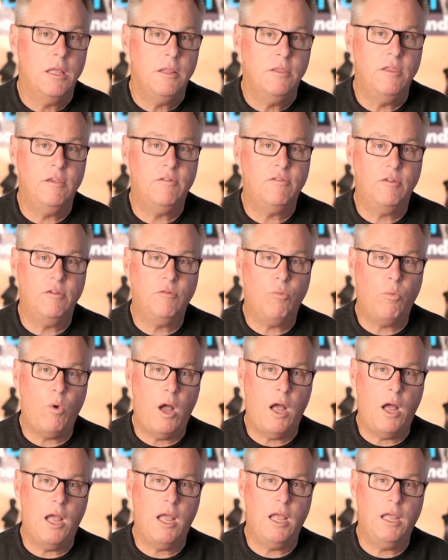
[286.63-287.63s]
This is
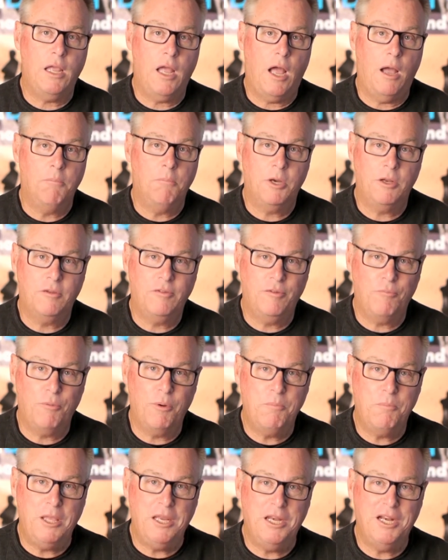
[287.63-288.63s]
why, I'm going to
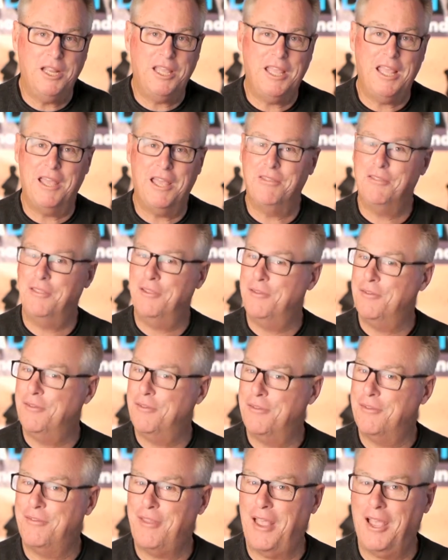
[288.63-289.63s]
repeat it again. This is
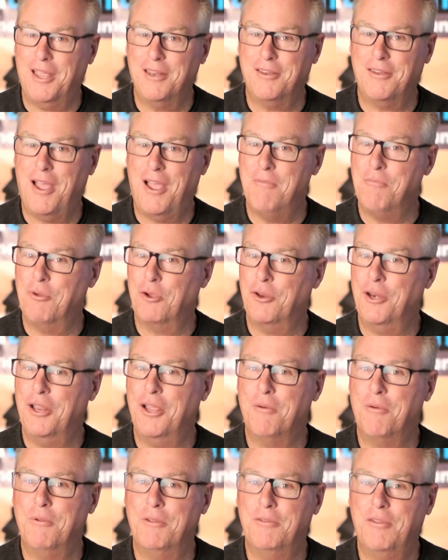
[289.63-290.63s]
the second time you're going to
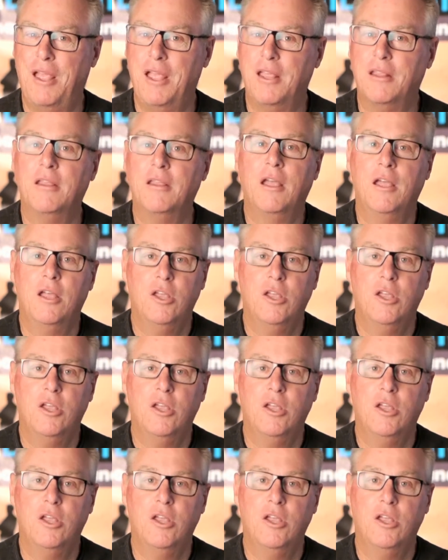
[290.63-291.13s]
hear me say it.